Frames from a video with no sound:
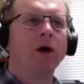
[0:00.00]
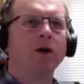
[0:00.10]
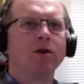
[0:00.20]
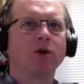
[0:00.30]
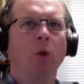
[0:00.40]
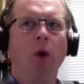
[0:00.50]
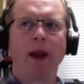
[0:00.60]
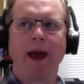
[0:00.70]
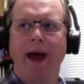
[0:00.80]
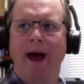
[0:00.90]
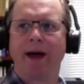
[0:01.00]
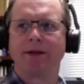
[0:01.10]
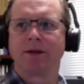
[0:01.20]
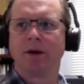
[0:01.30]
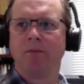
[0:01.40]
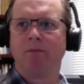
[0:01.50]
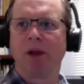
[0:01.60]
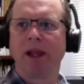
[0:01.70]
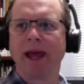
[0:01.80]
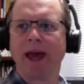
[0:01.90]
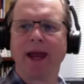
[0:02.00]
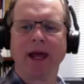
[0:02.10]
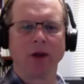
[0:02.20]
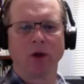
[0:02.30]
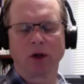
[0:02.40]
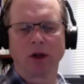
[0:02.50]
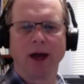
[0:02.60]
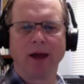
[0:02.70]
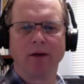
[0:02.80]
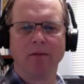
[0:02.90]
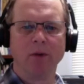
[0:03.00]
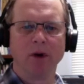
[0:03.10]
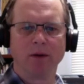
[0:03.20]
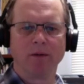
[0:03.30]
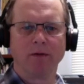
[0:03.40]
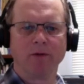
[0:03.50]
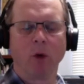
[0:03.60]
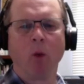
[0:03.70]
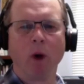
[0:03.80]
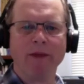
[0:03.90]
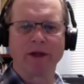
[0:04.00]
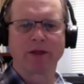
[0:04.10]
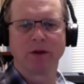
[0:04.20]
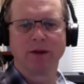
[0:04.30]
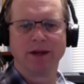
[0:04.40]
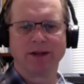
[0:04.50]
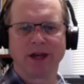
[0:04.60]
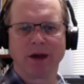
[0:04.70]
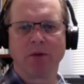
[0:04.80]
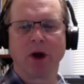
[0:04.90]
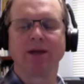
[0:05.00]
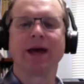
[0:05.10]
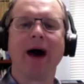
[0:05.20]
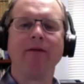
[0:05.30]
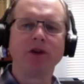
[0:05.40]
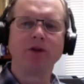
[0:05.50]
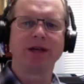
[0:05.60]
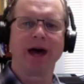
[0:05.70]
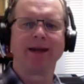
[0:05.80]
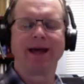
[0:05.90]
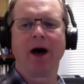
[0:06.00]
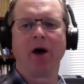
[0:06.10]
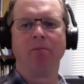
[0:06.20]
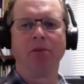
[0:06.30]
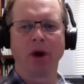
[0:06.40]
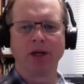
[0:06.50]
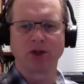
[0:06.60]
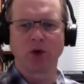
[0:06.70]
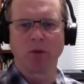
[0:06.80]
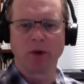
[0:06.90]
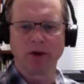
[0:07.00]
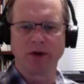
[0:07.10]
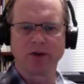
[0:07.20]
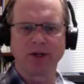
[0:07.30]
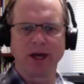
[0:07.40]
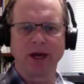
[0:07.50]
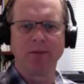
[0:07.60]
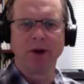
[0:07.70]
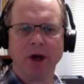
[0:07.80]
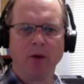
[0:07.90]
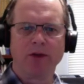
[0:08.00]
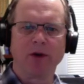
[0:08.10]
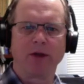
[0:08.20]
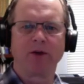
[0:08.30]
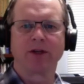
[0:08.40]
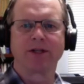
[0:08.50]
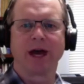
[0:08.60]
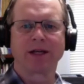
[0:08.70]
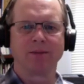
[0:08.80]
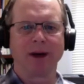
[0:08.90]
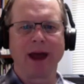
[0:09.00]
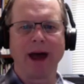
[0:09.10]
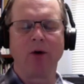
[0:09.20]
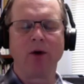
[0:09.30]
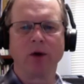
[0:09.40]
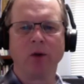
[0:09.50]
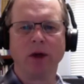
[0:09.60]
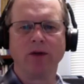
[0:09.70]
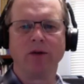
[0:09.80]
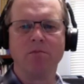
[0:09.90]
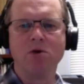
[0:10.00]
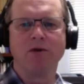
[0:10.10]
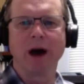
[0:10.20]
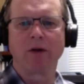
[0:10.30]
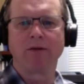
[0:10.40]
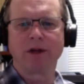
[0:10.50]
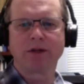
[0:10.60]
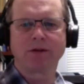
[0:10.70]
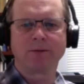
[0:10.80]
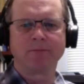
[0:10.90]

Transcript: So what has planning looked like for when this thing breaks? Have you sat down and brainstormed with your team, with your other execs, about how you're going to move out of this?